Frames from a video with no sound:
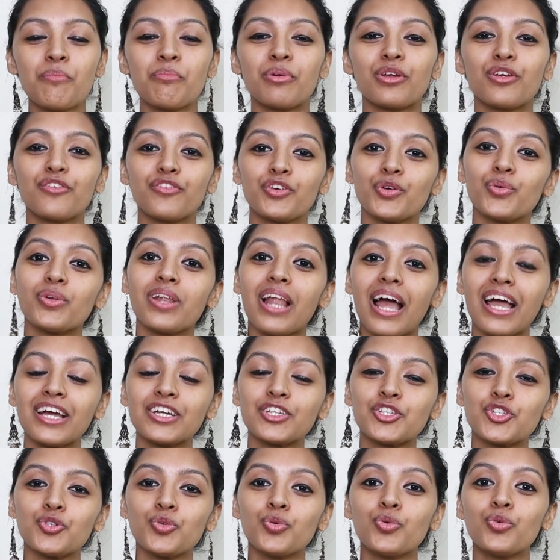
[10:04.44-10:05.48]
but if you'd
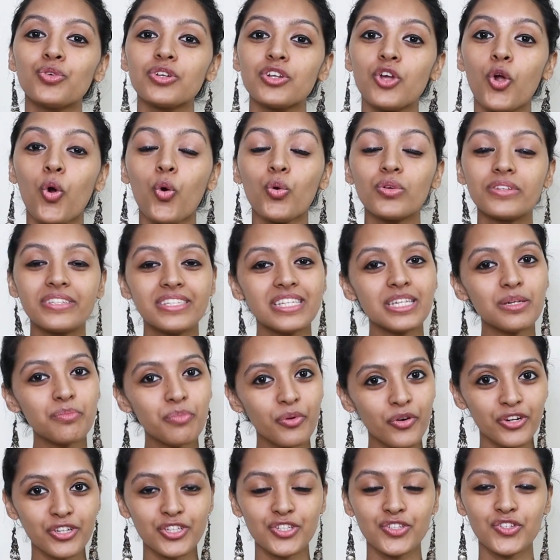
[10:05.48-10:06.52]
like to go
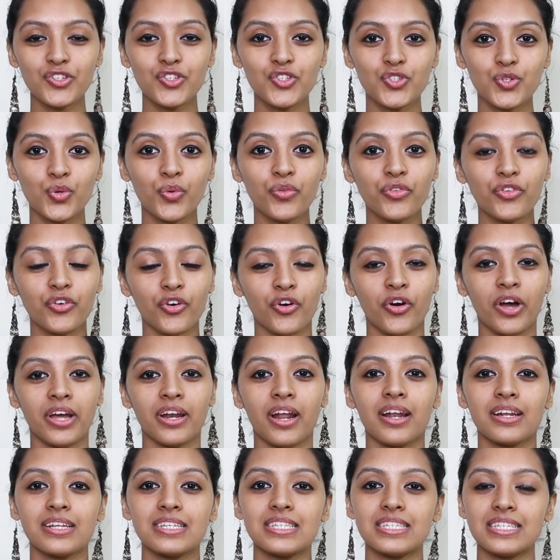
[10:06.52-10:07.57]
deeper into the sutra and
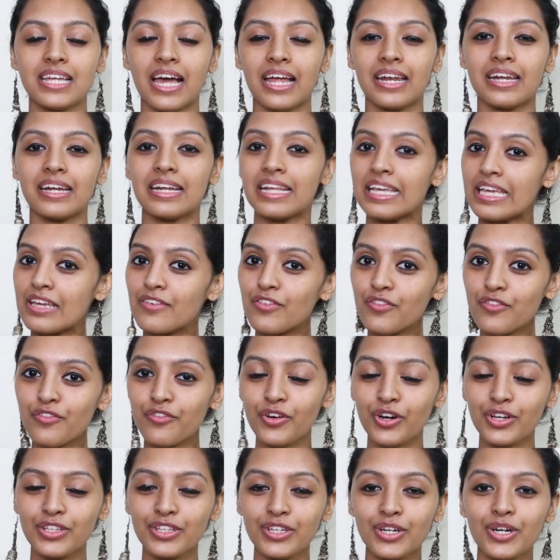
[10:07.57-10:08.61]
understand it even
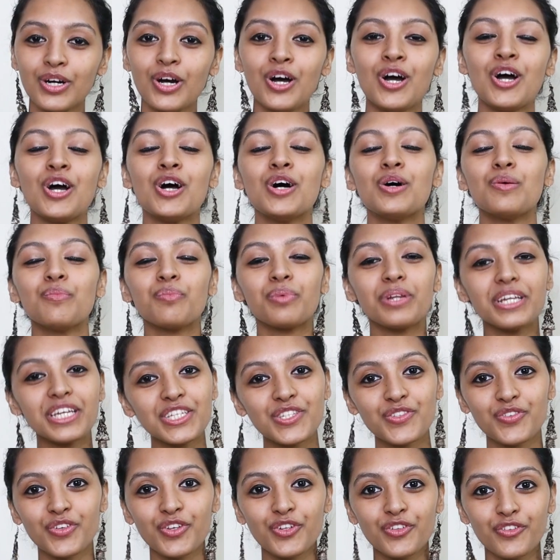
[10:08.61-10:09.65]
further,
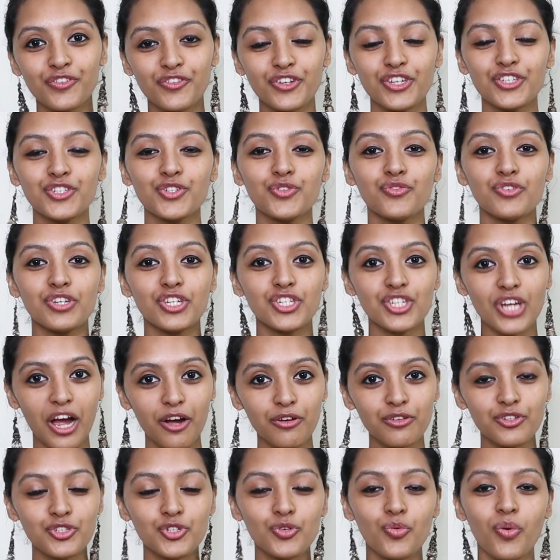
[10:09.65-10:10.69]
please feel free to reach
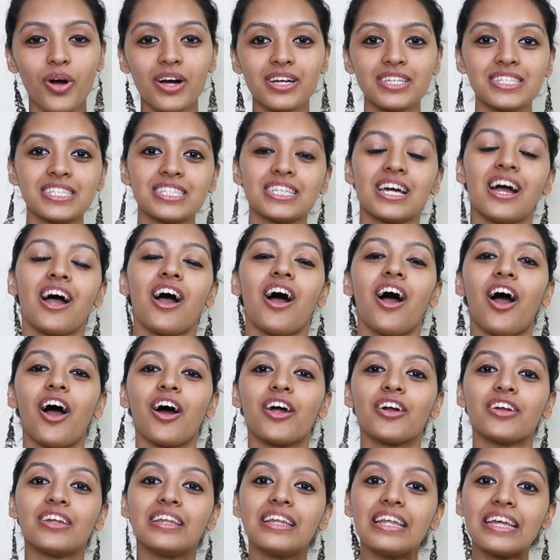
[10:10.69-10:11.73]
out to us.
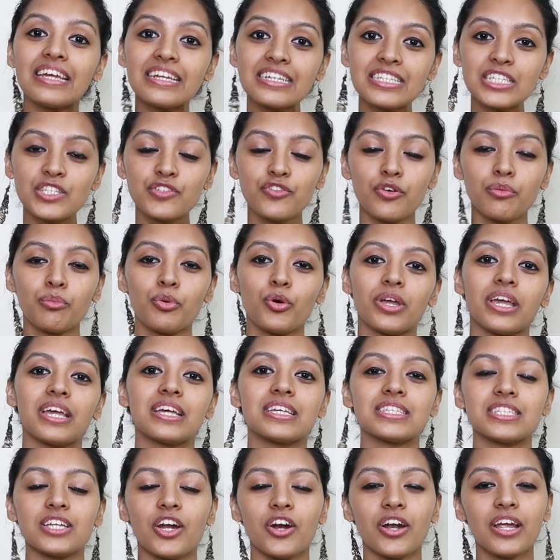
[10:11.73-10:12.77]
Our links for
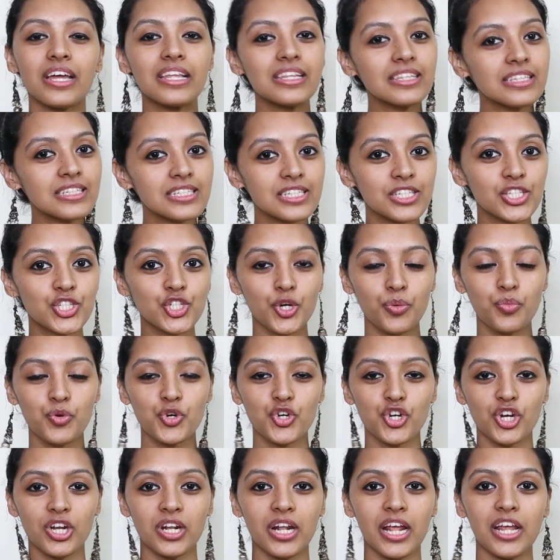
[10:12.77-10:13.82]
bookings are in the
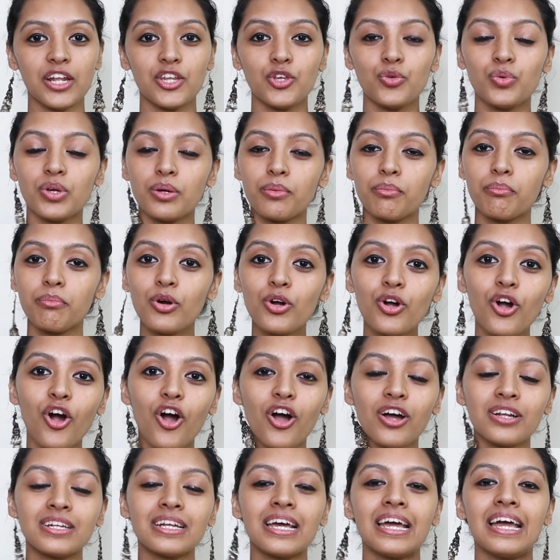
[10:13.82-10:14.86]
description, and you can book
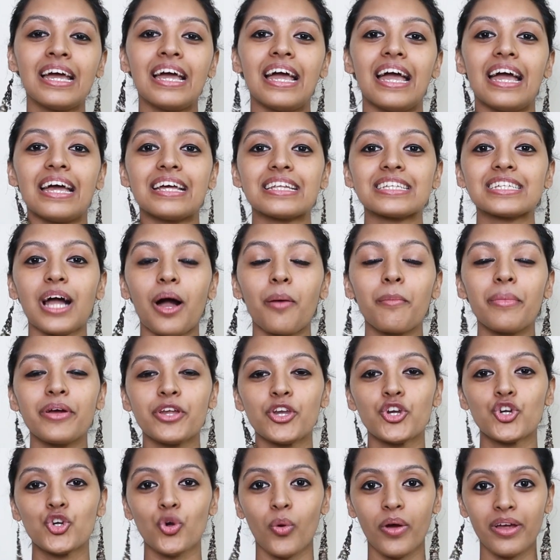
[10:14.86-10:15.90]
on and come
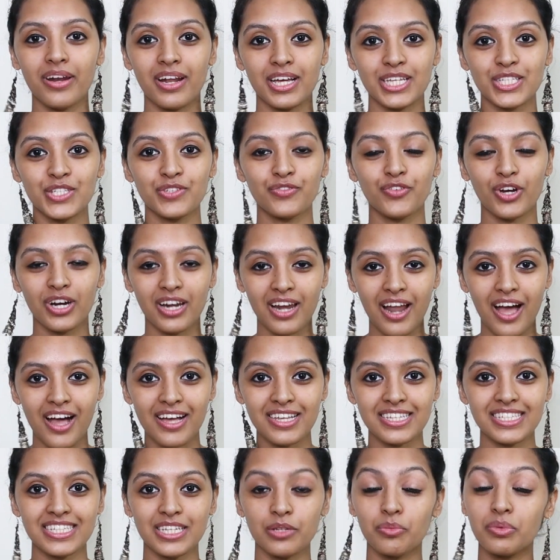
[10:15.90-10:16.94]
and join us for
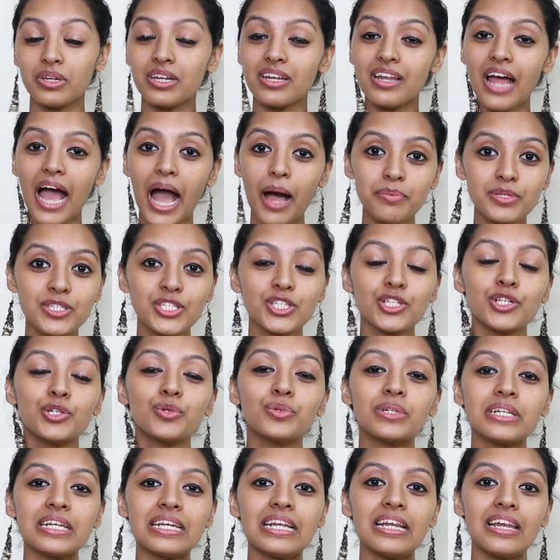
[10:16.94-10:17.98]
class. And we'd
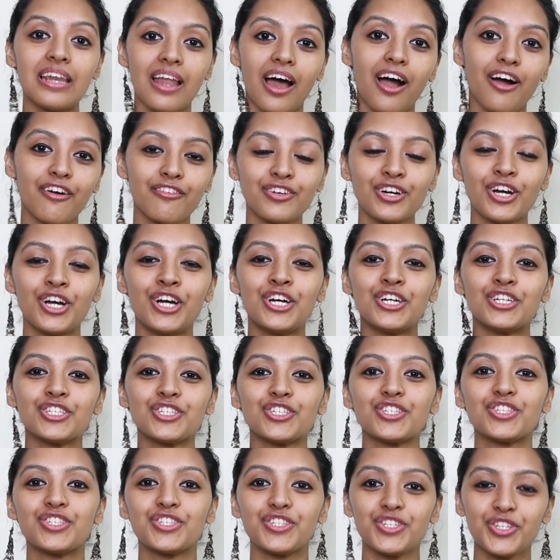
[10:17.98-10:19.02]
absolutely love
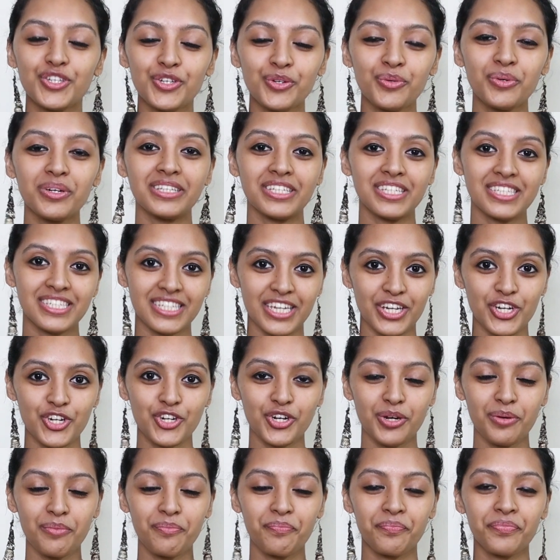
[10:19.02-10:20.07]
to see you in the
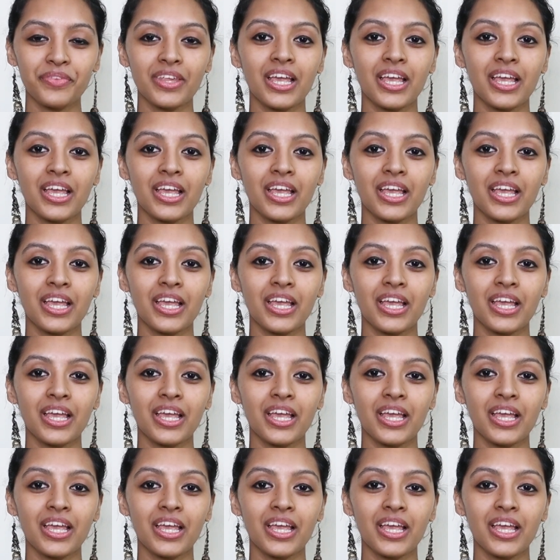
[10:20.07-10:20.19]
session.